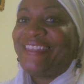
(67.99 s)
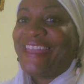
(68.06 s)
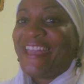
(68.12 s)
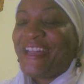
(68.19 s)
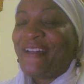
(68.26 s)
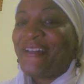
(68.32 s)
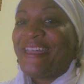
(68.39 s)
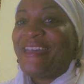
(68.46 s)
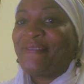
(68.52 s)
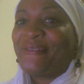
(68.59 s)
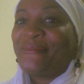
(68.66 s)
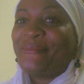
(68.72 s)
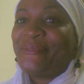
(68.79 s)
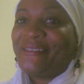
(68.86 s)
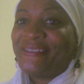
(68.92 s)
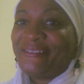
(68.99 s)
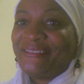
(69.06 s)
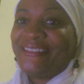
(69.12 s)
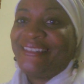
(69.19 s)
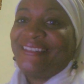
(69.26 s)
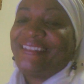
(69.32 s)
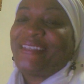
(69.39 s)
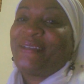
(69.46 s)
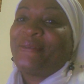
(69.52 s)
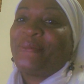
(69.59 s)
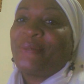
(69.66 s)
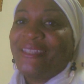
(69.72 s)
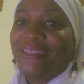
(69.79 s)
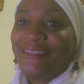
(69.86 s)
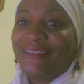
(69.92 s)
Now have a building that
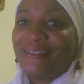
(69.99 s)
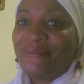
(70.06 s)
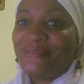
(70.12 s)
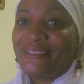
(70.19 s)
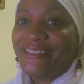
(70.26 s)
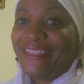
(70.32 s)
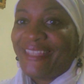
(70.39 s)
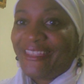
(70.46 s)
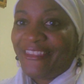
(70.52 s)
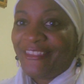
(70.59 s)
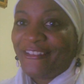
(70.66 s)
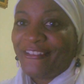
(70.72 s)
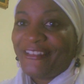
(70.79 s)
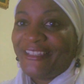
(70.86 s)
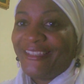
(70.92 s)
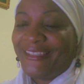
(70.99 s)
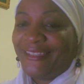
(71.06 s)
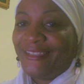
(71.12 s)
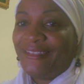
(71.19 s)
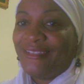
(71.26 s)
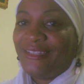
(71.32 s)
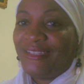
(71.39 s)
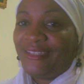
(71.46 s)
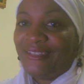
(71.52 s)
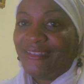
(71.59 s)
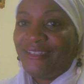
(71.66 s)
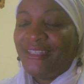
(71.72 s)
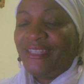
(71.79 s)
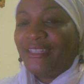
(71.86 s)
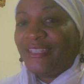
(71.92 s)
we can come together in and
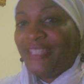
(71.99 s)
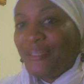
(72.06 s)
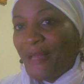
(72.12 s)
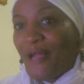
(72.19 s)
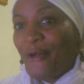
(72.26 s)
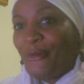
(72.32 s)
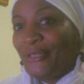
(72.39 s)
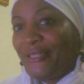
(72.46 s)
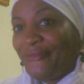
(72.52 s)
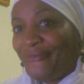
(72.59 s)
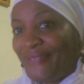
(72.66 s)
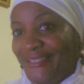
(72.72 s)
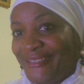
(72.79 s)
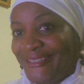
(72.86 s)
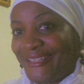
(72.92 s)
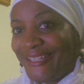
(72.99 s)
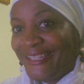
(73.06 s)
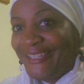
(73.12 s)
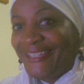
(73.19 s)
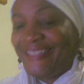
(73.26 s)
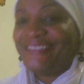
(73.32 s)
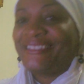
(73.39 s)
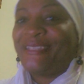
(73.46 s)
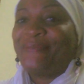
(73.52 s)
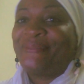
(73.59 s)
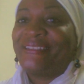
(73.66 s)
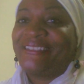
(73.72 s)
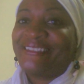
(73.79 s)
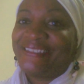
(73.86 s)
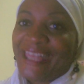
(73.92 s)
keep our holy feast days, keep
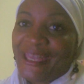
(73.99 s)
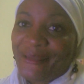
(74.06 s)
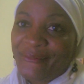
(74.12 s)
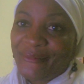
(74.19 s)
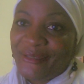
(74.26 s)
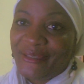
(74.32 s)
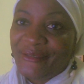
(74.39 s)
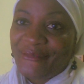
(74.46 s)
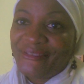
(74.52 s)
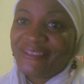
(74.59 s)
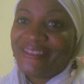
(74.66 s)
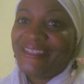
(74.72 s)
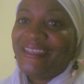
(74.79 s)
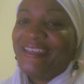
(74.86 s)
the Sabbaths.